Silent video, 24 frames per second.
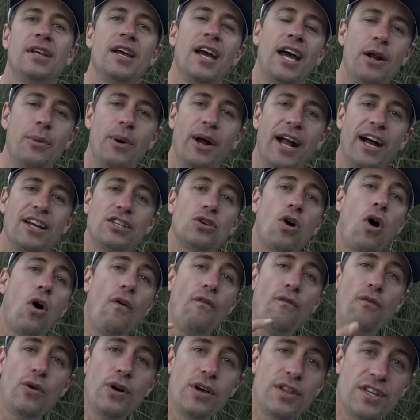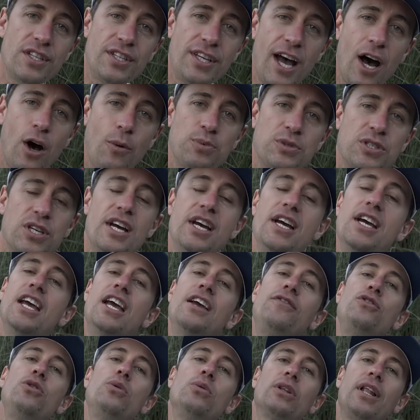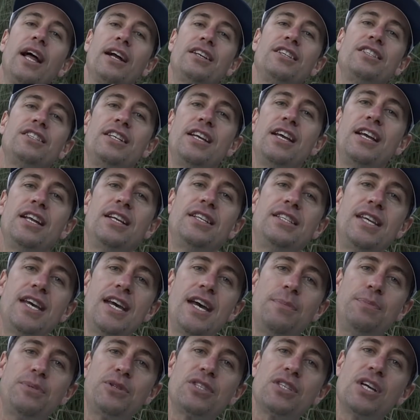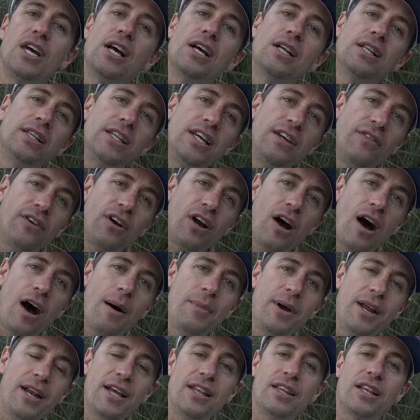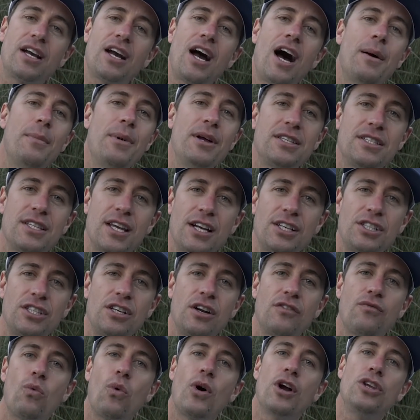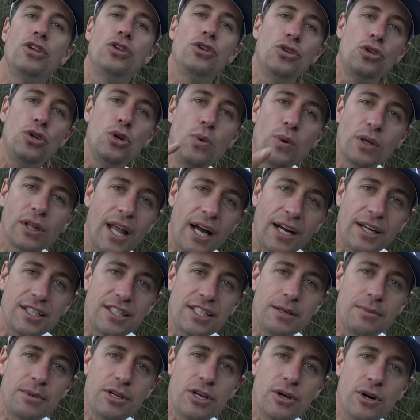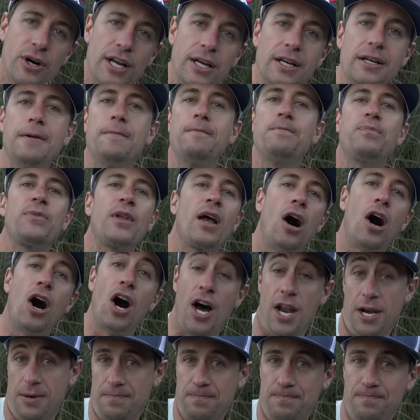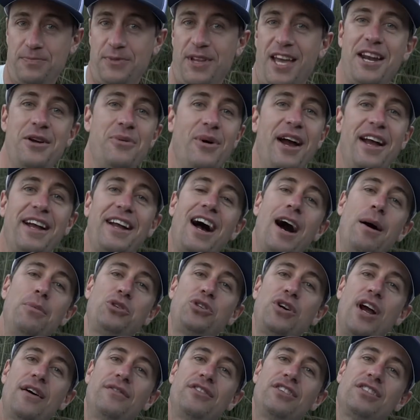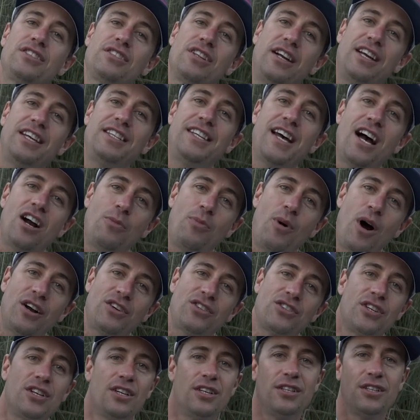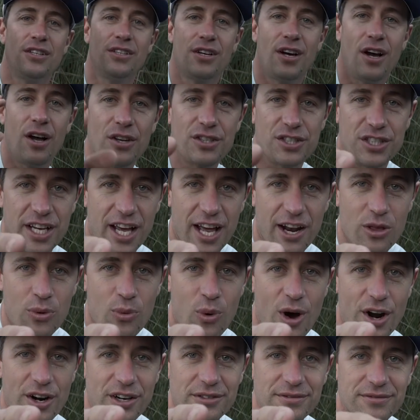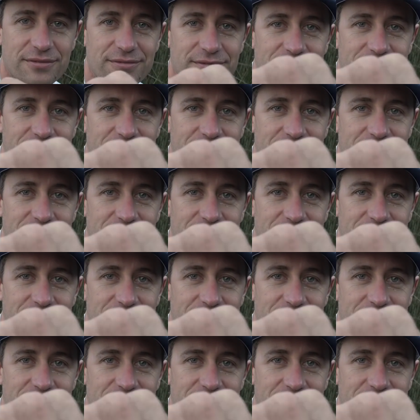Anyway, guys, hopefully this helps. If you would like to see any tips, leave a comment in the comment section of what you would like to see me do it on. Anyway, I'm Travis, Lucky Tackle Box. I'll see you out on the water.